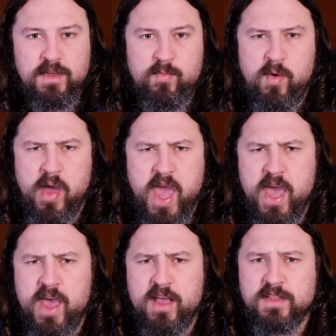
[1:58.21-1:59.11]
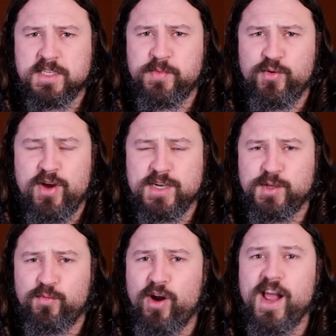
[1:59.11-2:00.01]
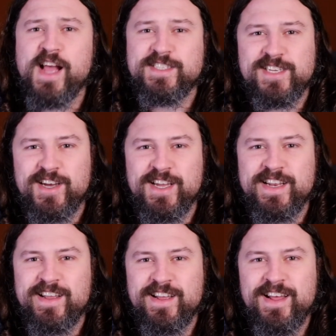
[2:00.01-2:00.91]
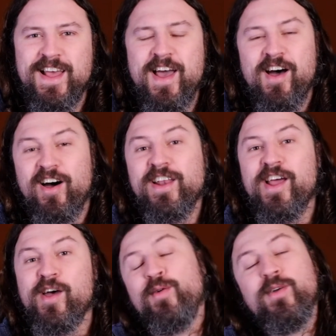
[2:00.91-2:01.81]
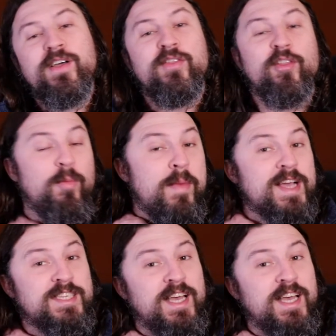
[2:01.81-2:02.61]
but I hear the cymbal crash on the right hand side, I know that the mixer